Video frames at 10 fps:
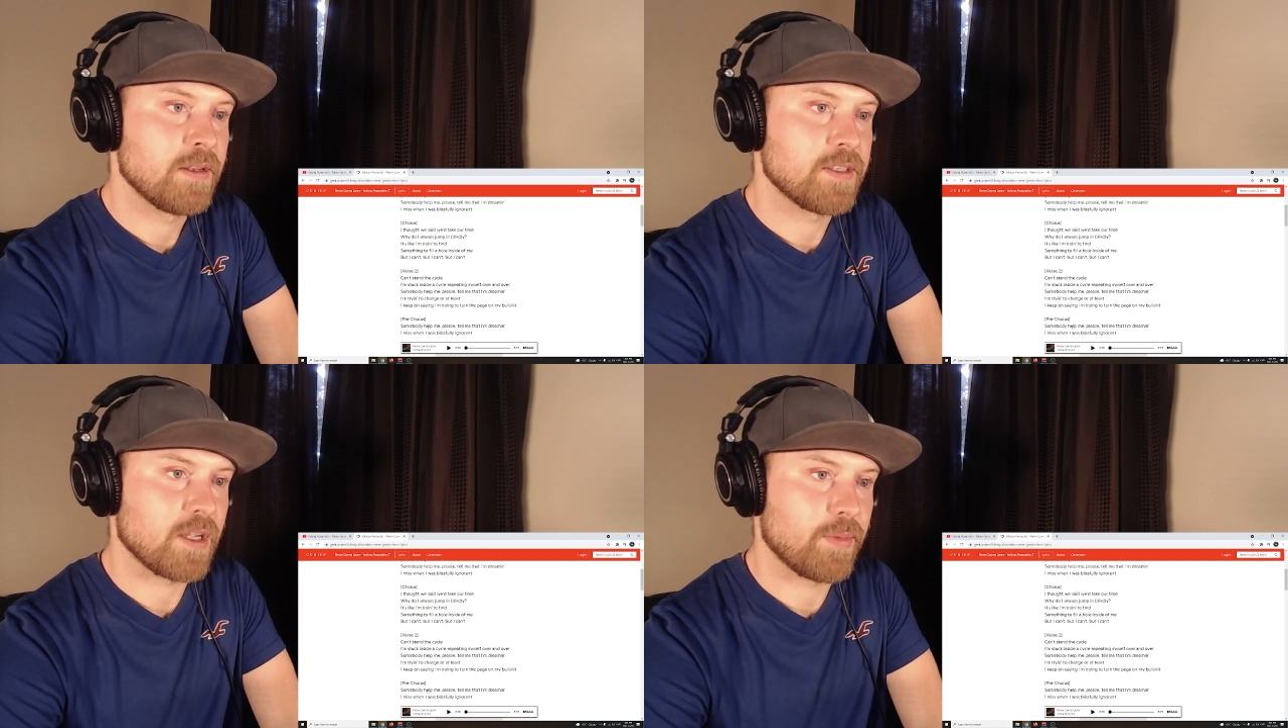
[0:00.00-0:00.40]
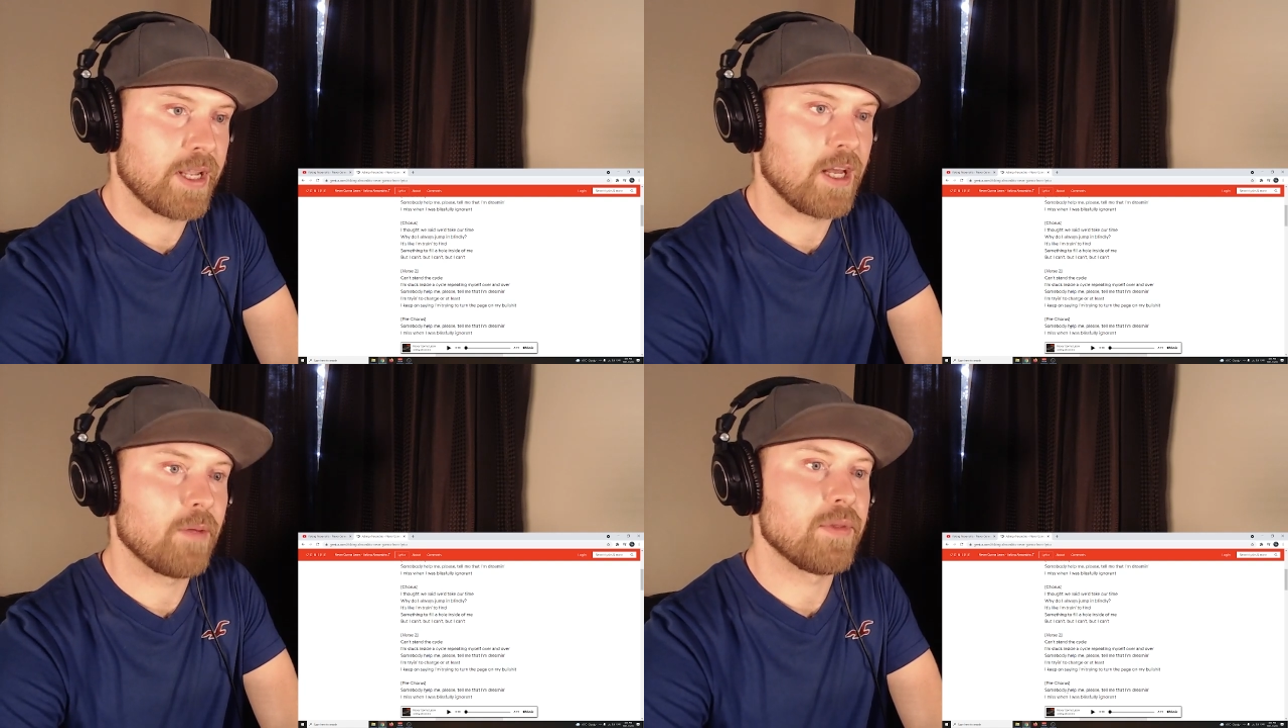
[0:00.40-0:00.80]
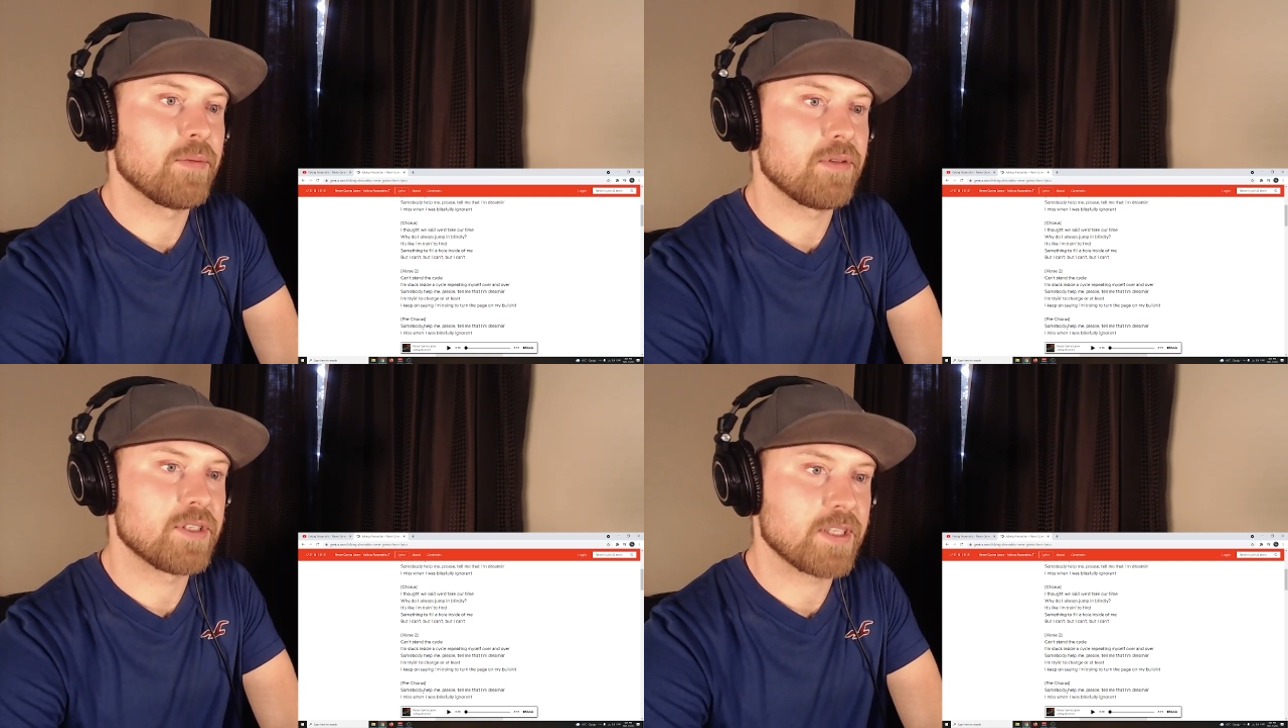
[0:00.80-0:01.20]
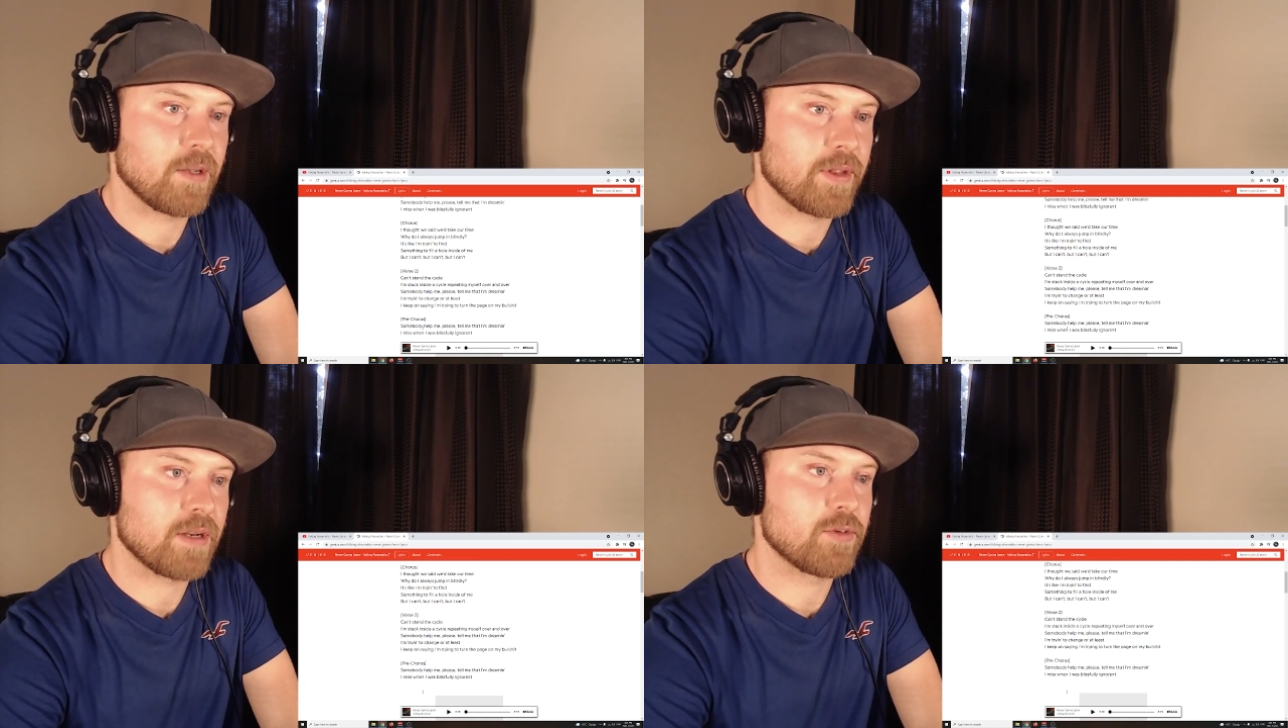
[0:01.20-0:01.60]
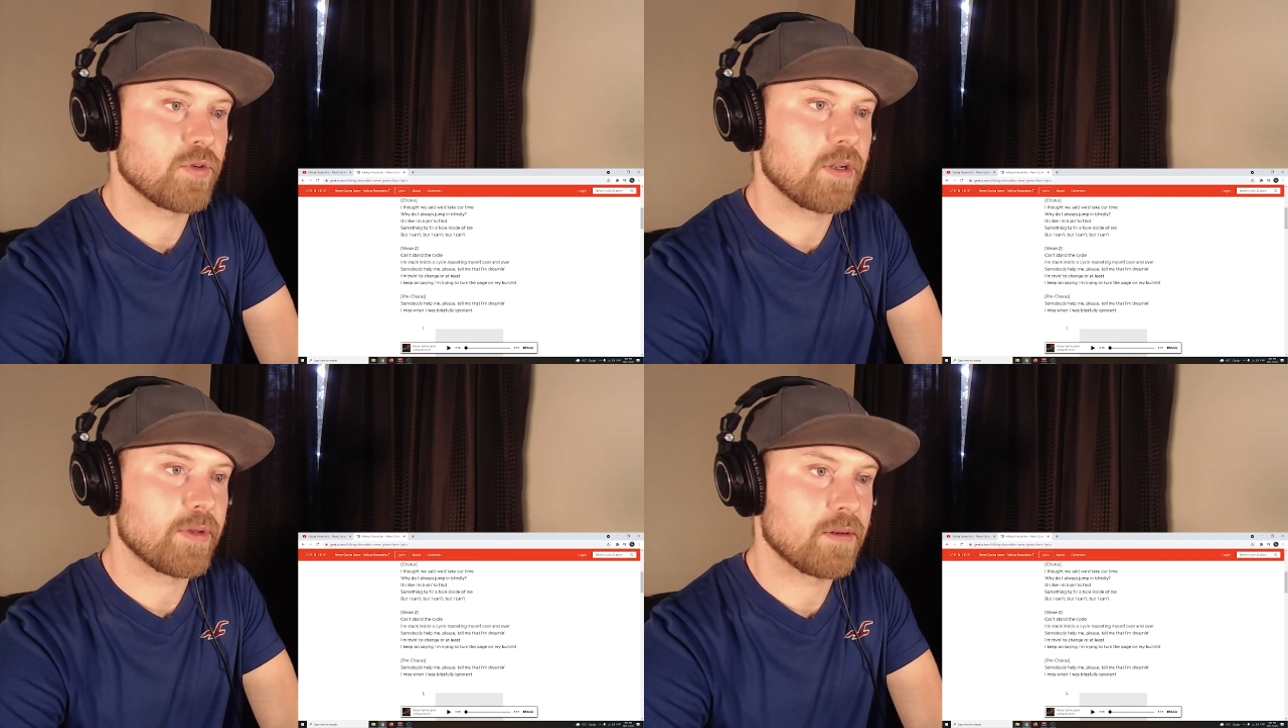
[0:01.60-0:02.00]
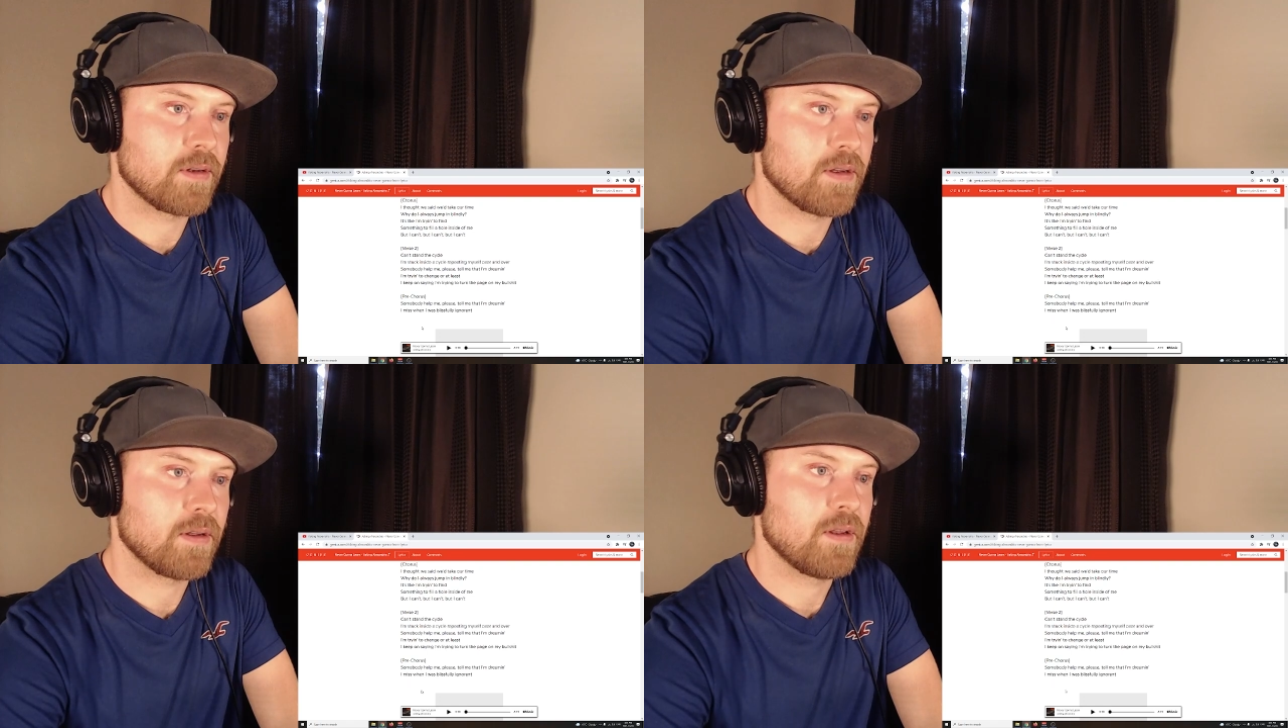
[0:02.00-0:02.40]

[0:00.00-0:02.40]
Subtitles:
Somebody help me. Please tell me that I'm dreaming.